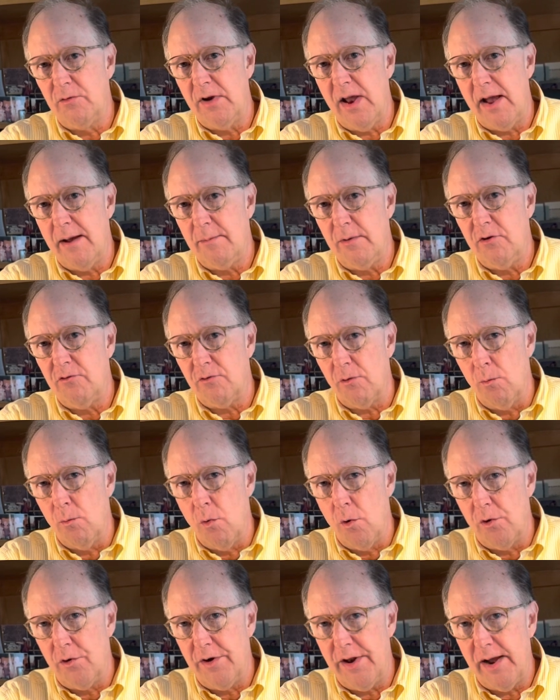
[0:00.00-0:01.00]
damage,
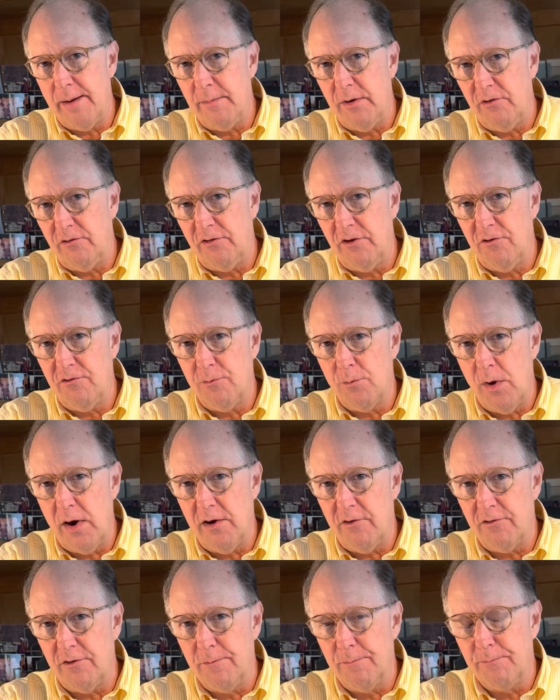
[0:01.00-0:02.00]
water damage
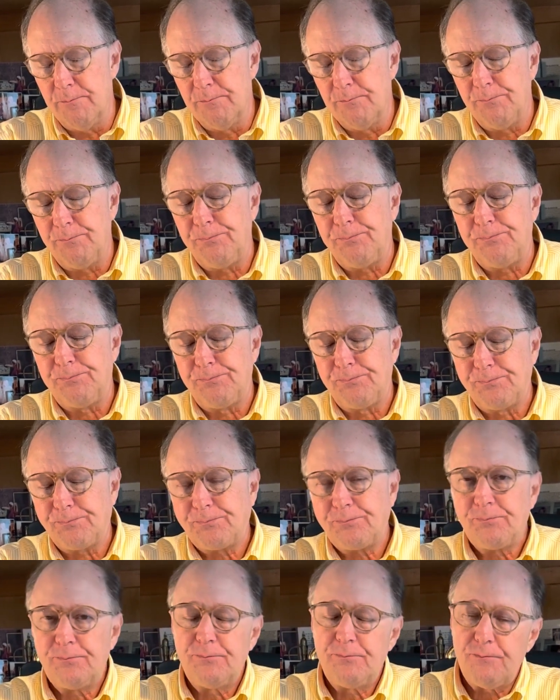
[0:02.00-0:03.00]
situation,
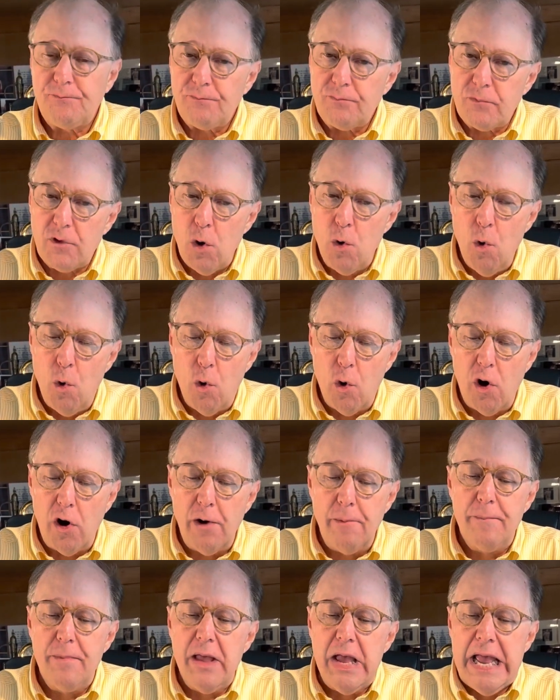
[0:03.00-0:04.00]

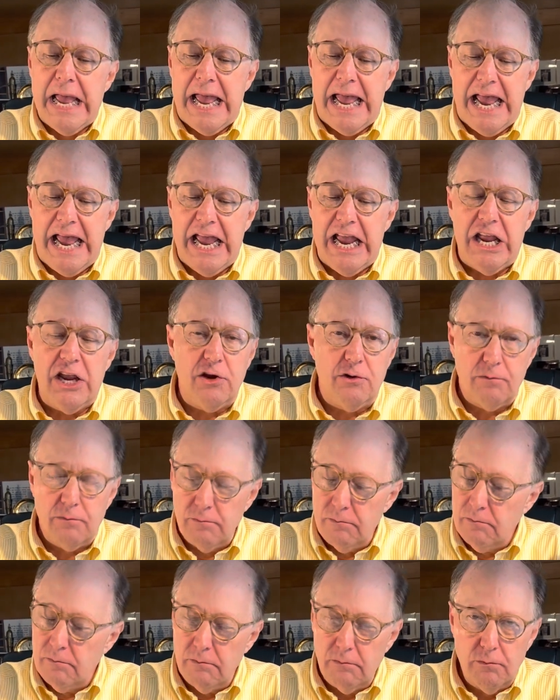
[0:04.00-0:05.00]
or a
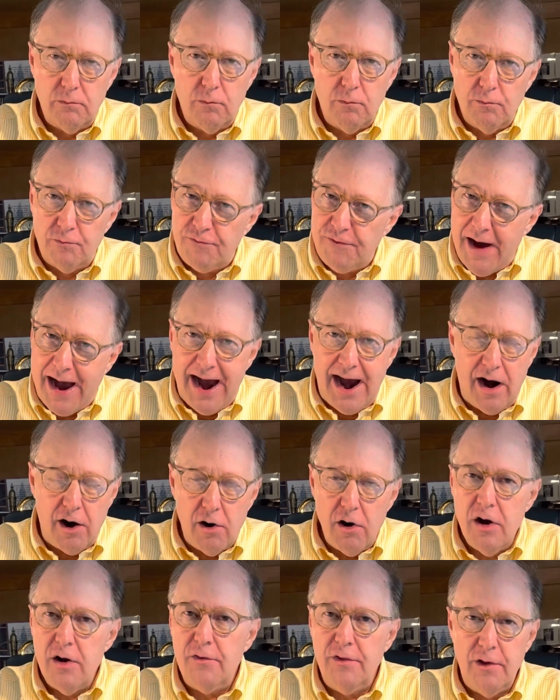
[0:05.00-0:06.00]
fire
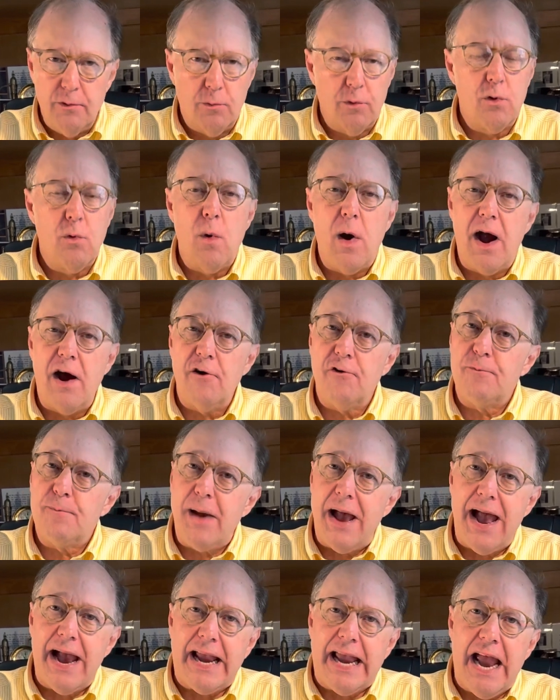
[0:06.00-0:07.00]
that requires
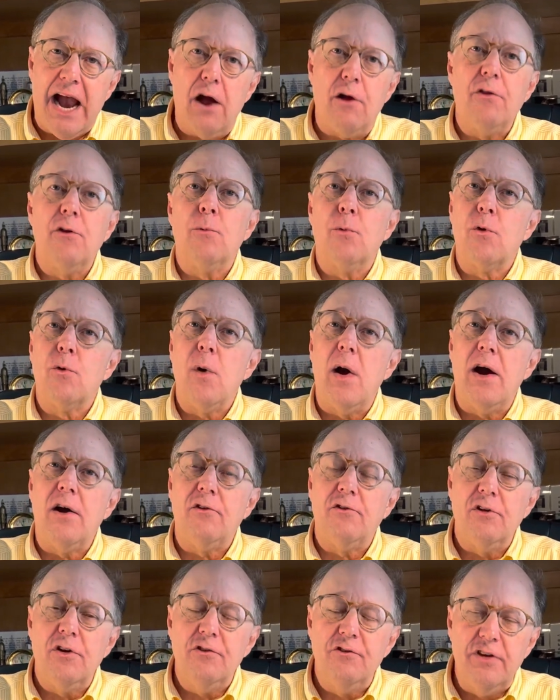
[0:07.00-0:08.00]
pack out, that
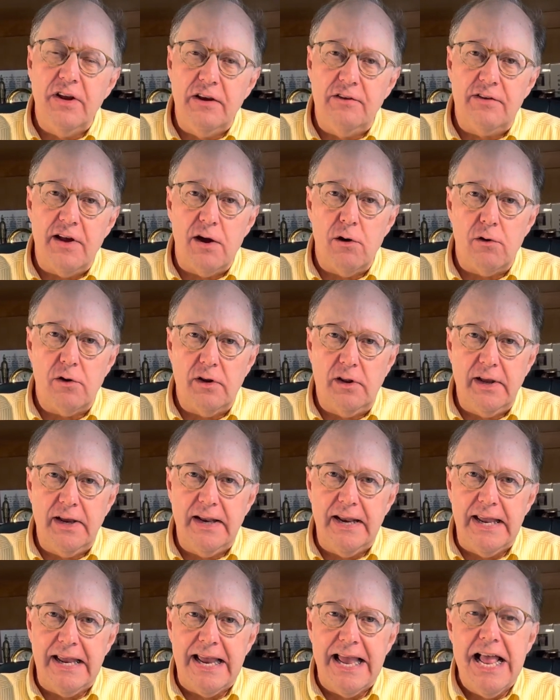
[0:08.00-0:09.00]
requires detailed
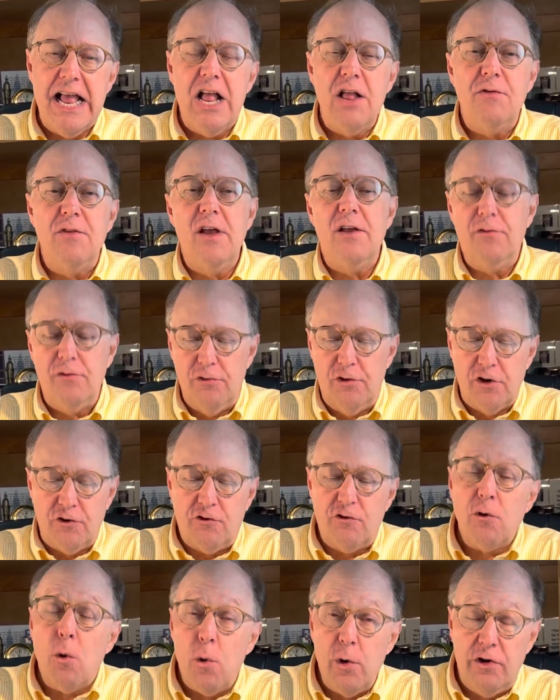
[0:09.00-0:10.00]
cleaning, that the
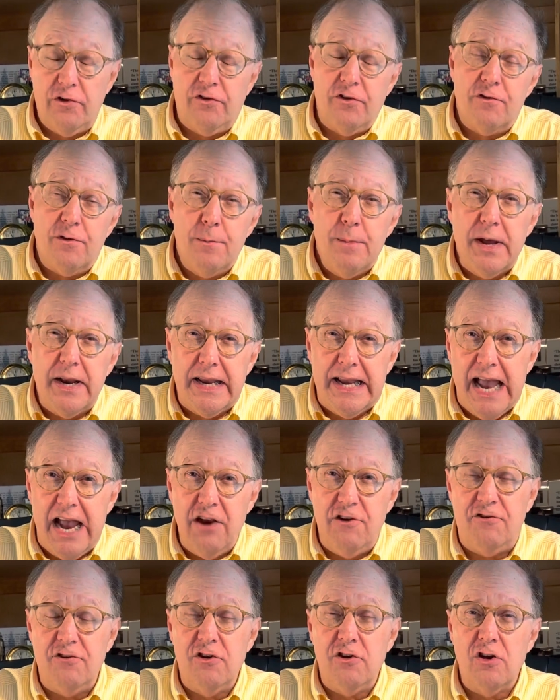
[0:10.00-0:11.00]
choice of a
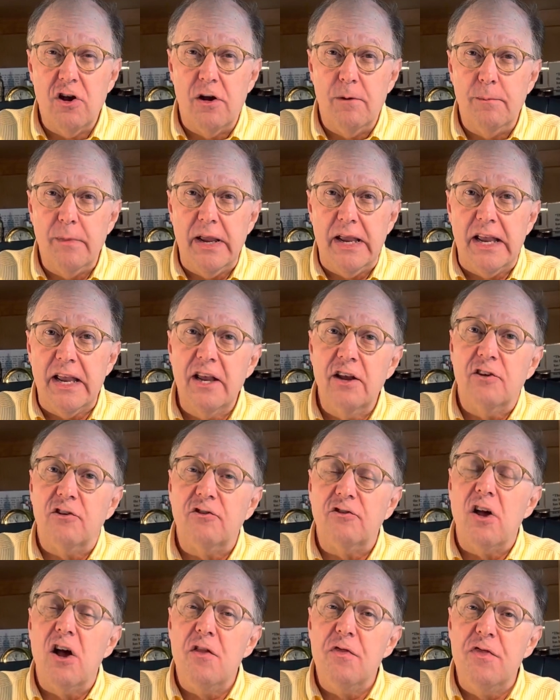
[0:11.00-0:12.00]
mitigation company
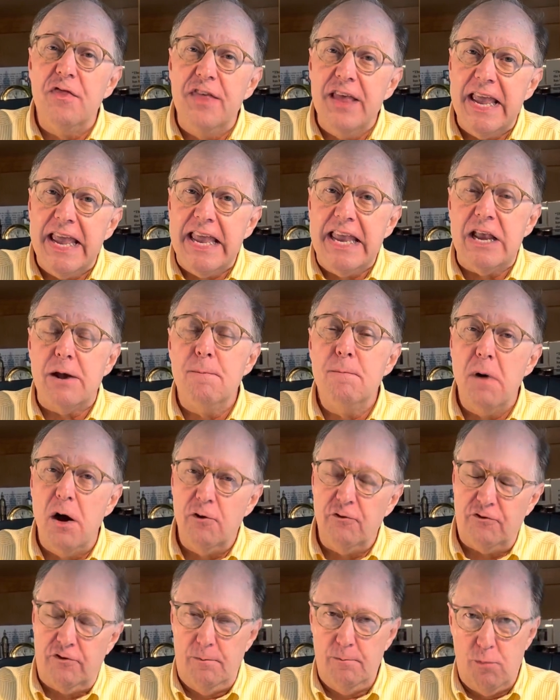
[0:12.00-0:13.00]
is the
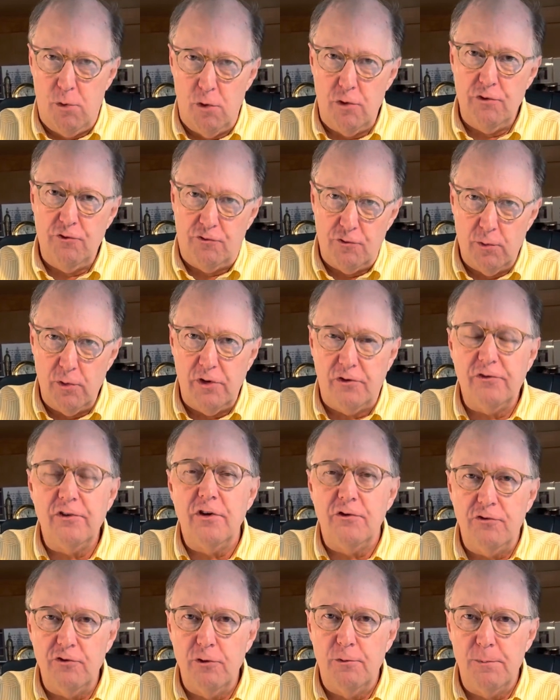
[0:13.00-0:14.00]
most important choice
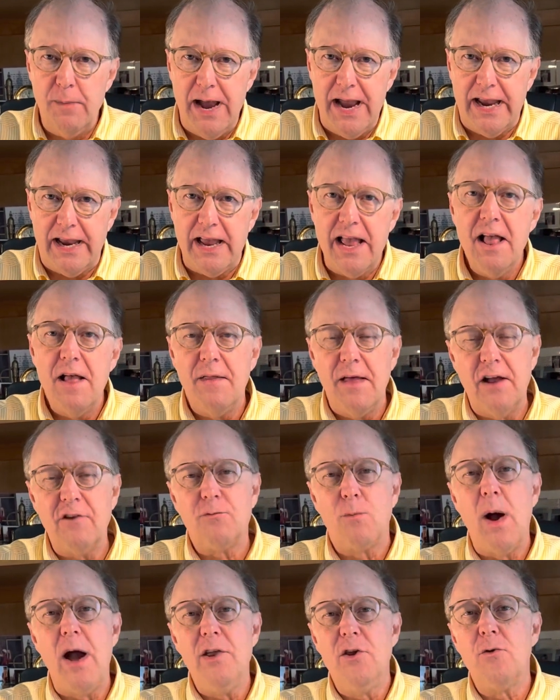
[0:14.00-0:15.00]
that you'll make. That's
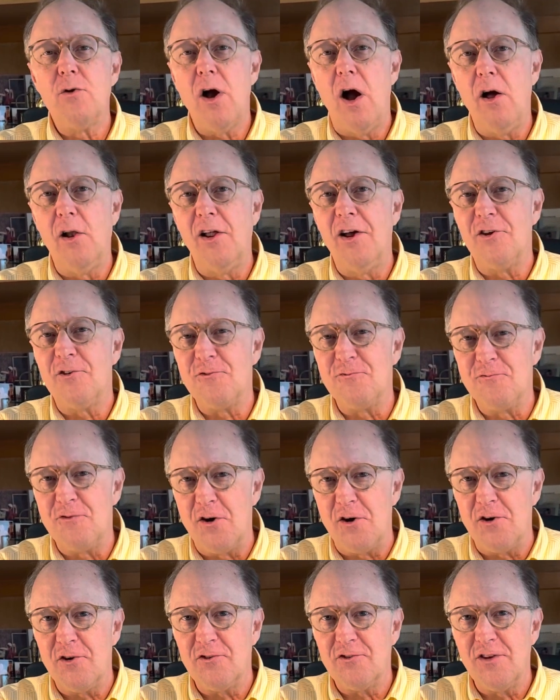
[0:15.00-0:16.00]
why you call us
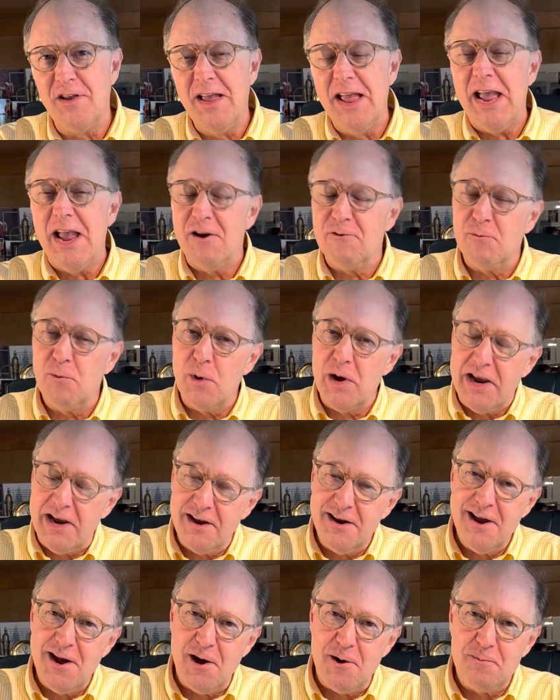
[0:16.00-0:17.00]
first. If we
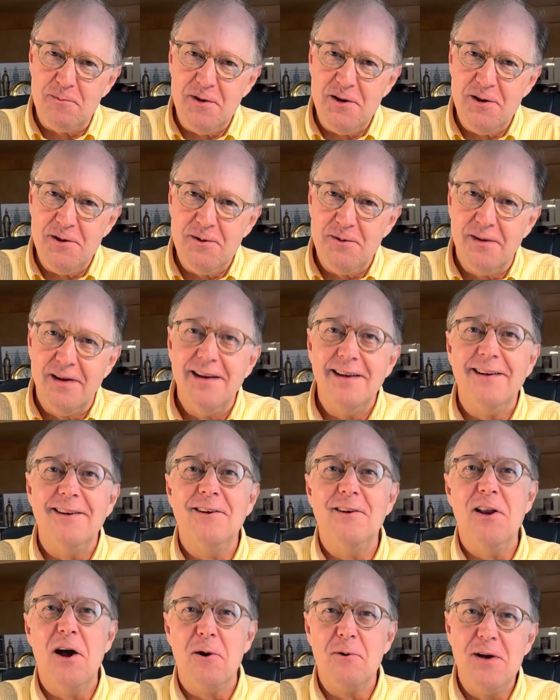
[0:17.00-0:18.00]
can help you,
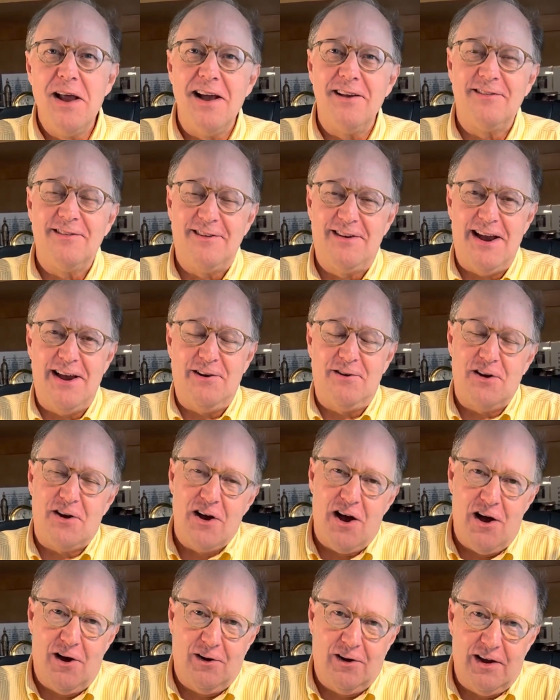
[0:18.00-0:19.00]
don't hesitate to
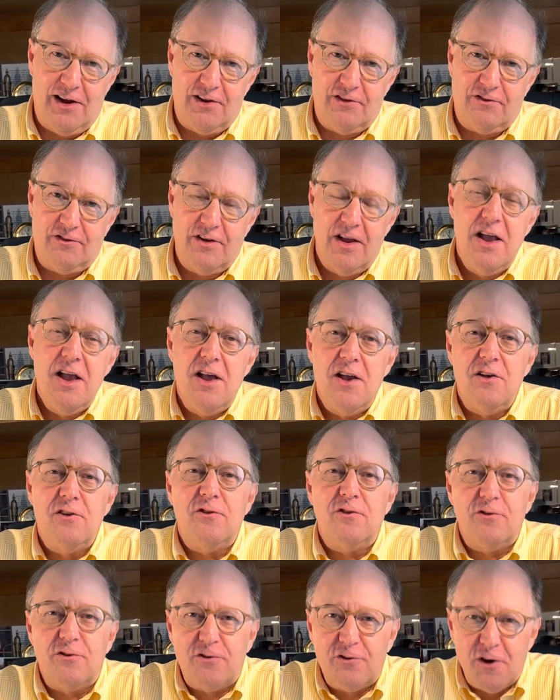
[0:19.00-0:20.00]
call us.
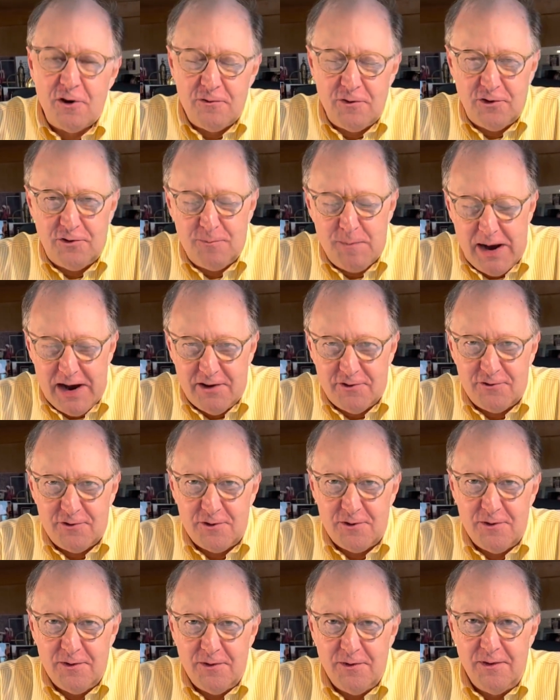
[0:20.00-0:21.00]
ServiceMaster,
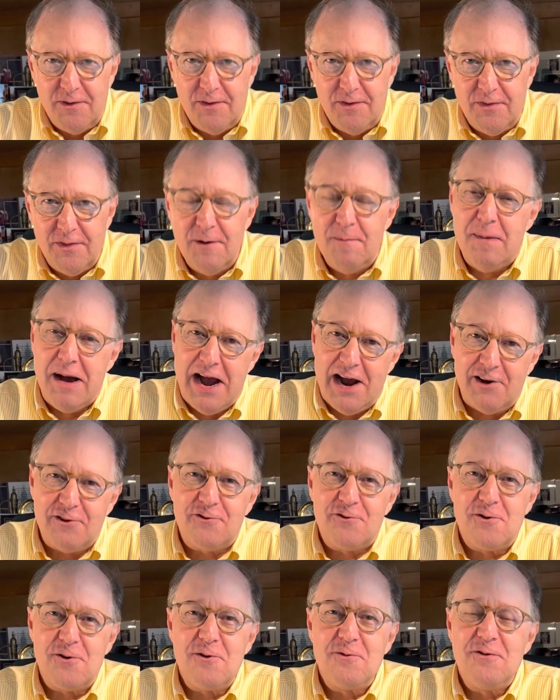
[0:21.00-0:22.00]
the
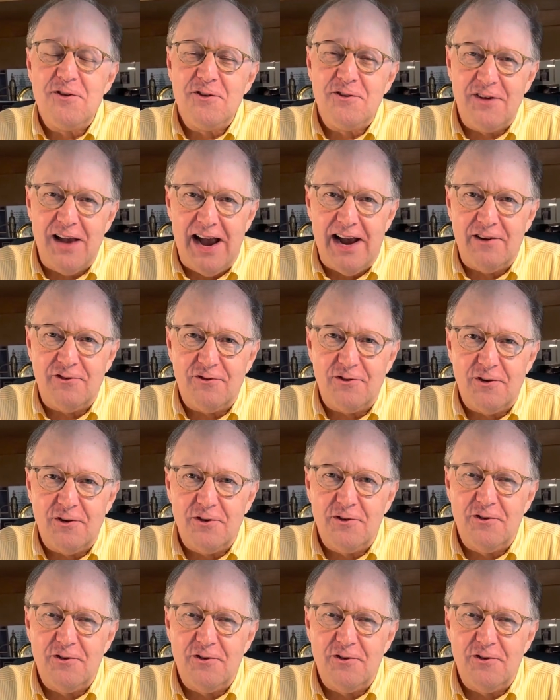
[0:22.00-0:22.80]
master of disaster,